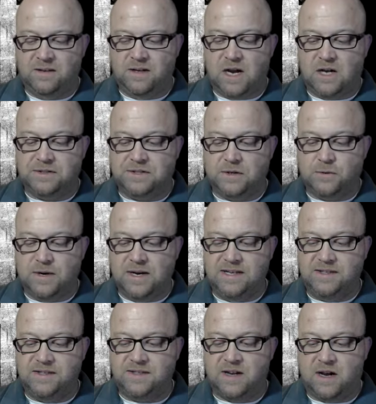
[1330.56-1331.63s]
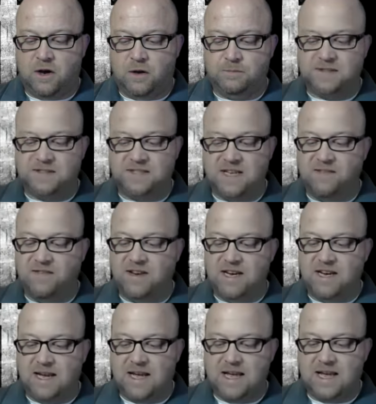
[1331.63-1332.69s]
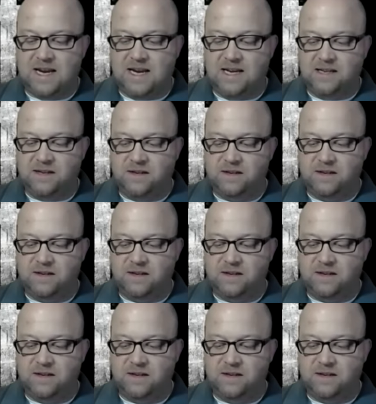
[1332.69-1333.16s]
Also read Psalm 78.